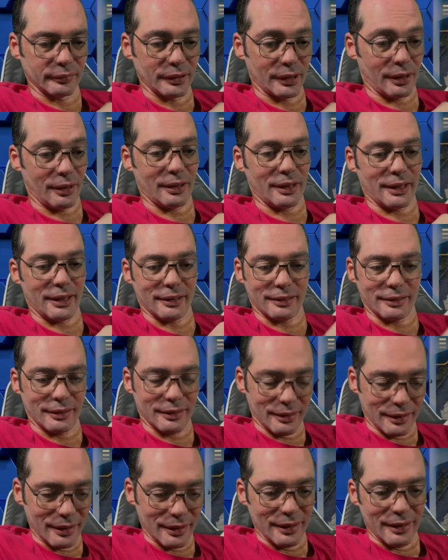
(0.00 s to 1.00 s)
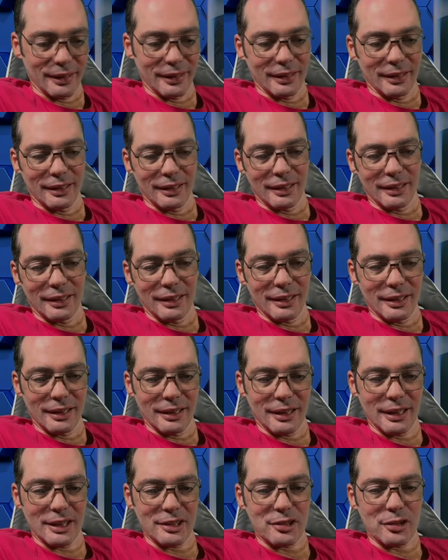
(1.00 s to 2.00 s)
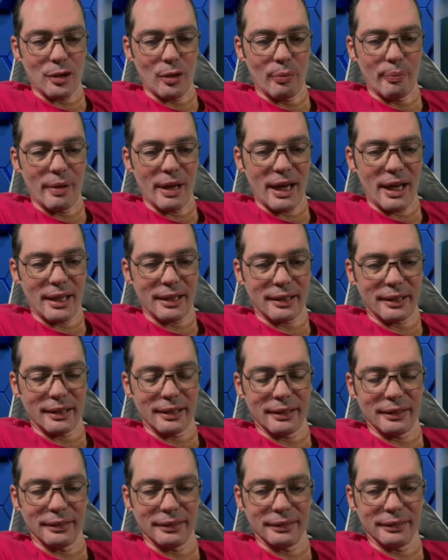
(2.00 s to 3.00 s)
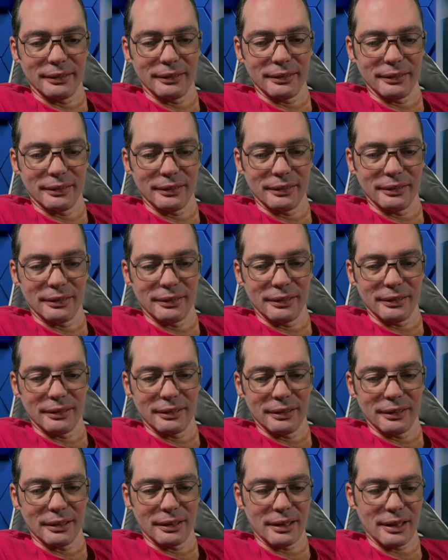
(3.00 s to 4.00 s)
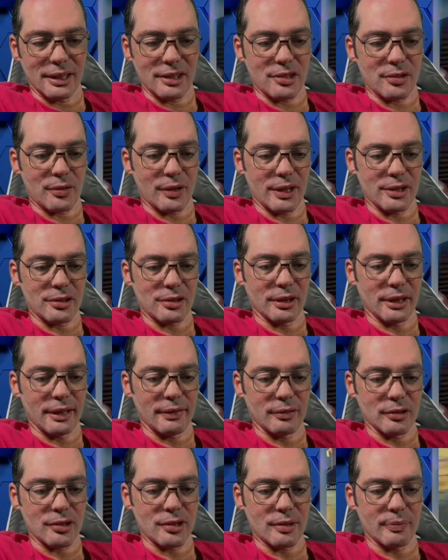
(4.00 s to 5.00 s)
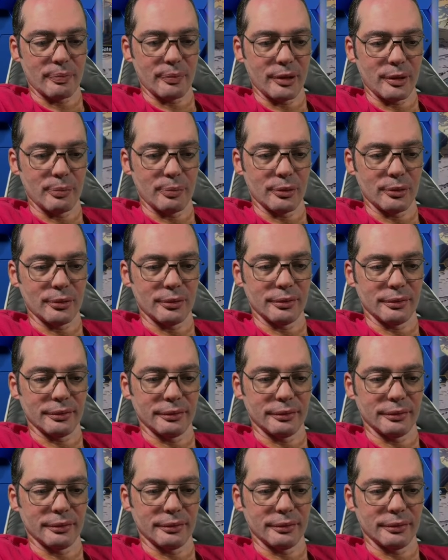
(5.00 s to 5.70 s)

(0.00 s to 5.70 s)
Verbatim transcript: Alright. Let's go back. Let's try to level some people.